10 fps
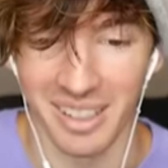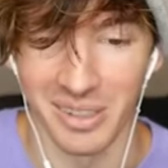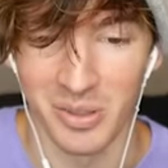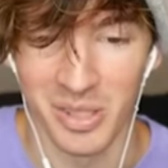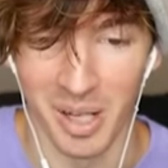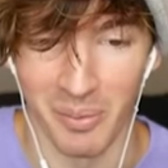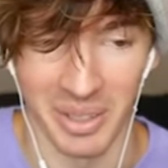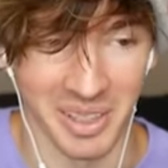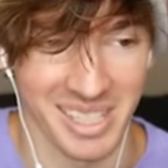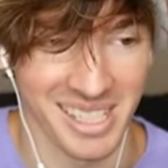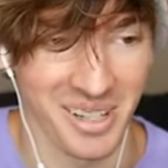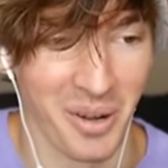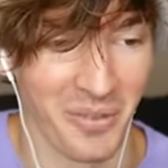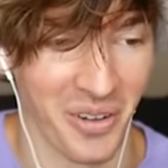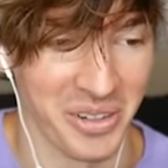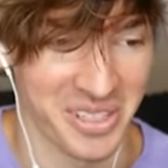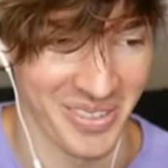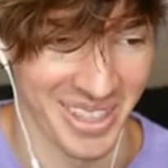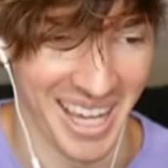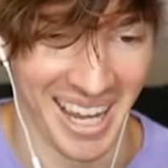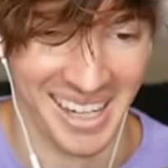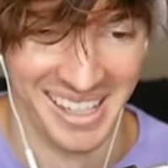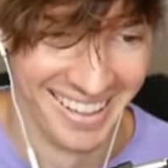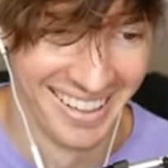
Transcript: to do something? Let's see who votes for that.